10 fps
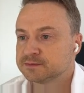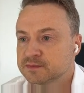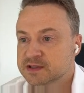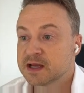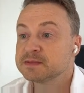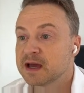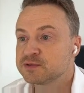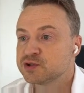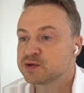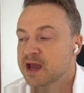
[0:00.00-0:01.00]

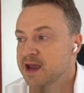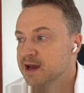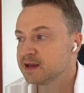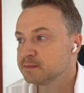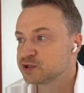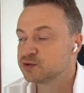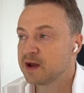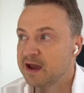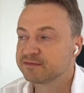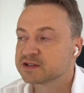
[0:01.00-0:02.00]
Sometimes you can, but you
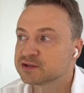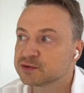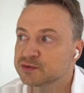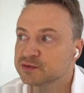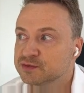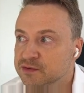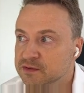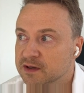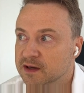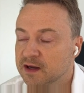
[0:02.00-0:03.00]
have to,
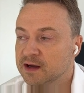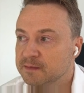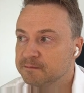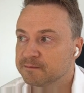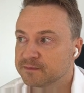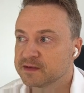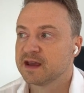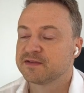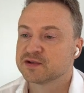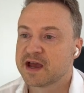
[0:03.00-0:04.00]

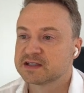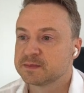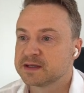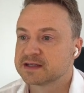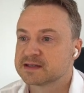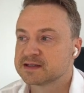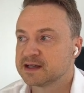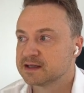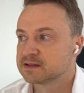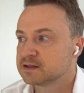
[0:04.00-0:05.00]
there has to be
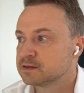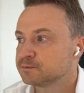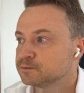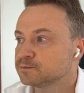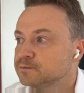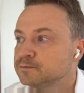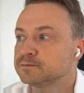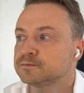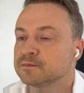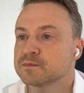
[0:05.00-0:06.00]
consent.
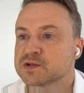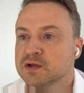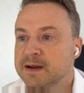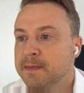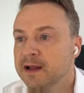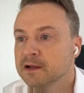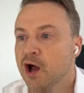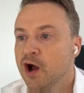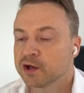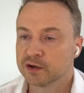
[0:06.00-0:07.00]
So like my
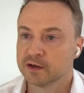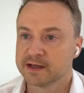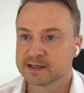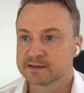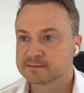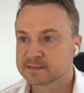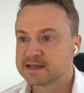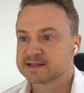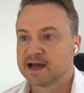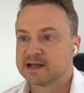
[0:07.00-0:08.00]
lawyer, he
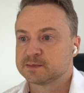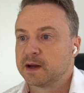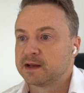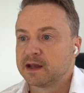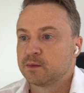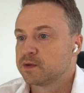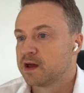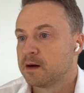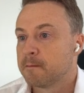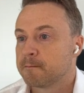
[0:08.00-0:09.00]
signs my name
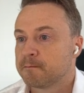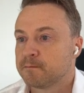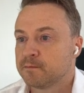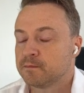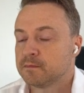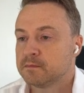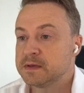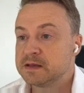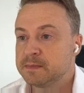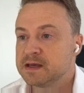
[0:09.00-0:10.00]
without
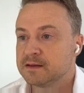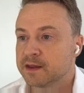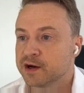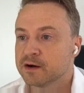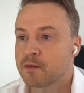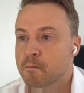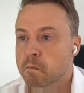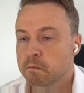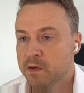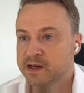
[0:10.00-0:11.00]
me being there,
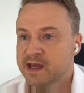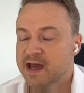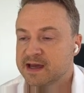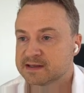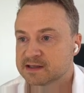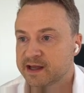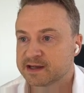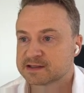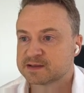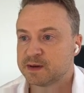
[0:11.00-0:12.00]
but he has like
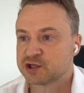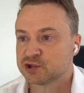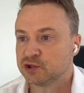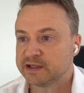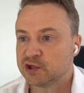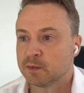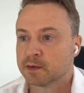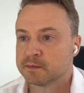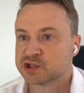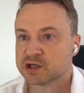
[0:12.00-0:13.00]
special legal
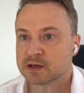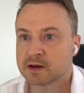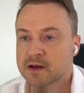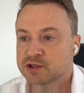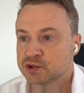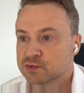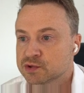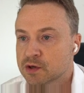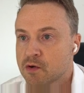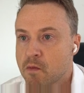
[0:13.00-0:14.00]
permission to do so.